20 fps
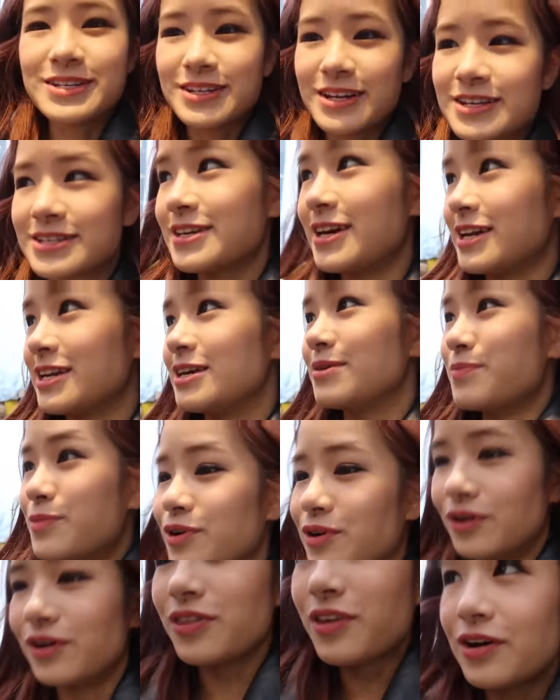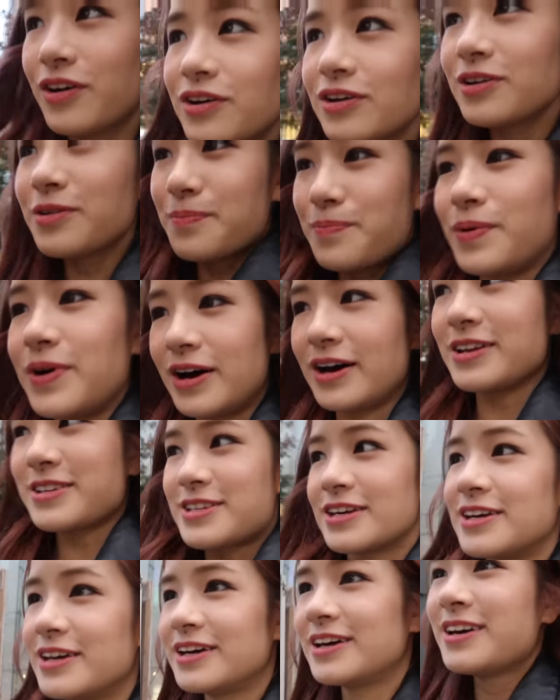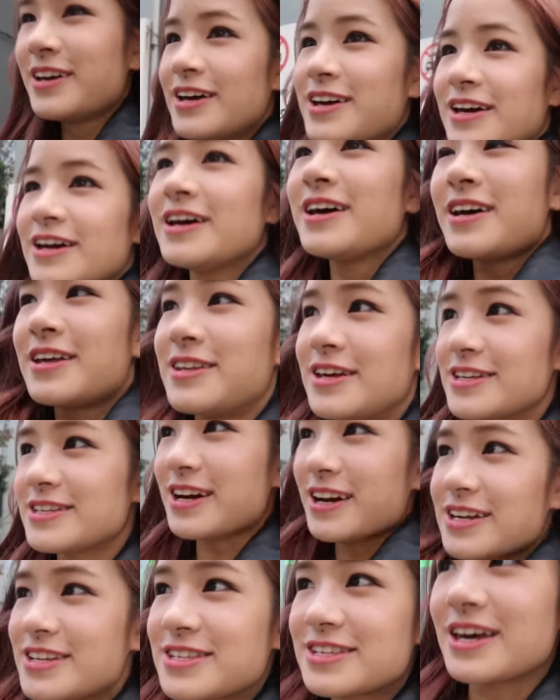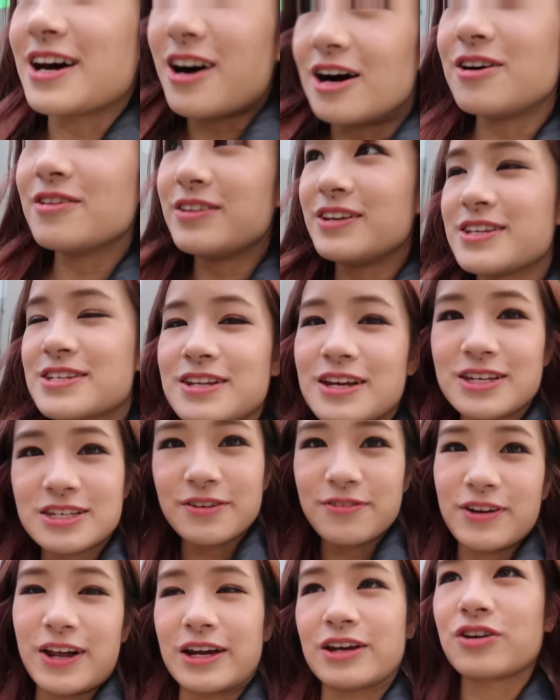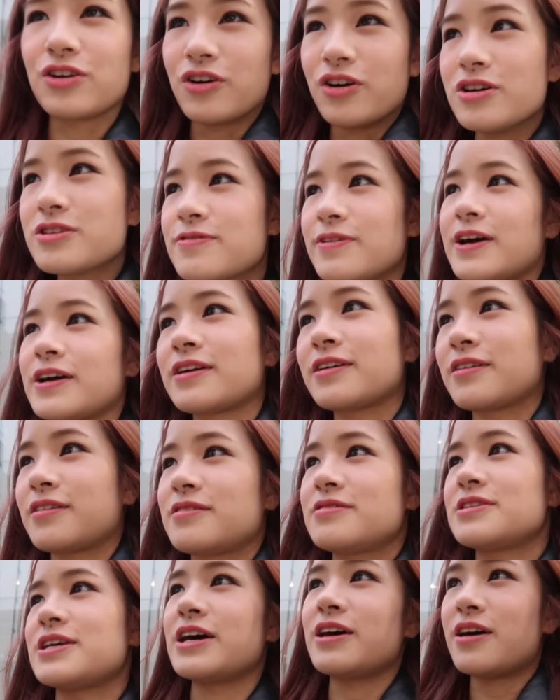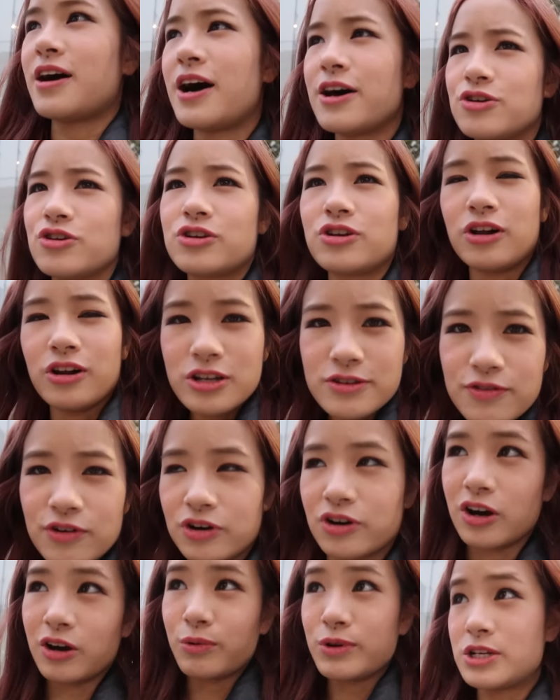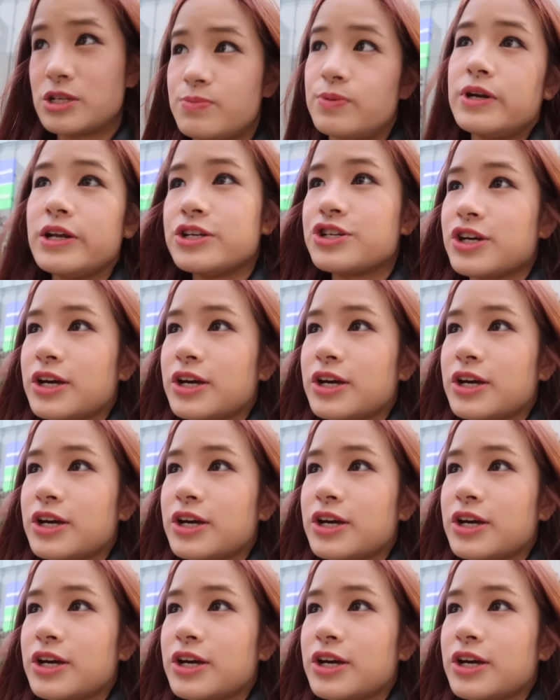Liz Lisa anymore though but there's like a sale in Liz Lisa for like coats for like $100 for a coat which is pretty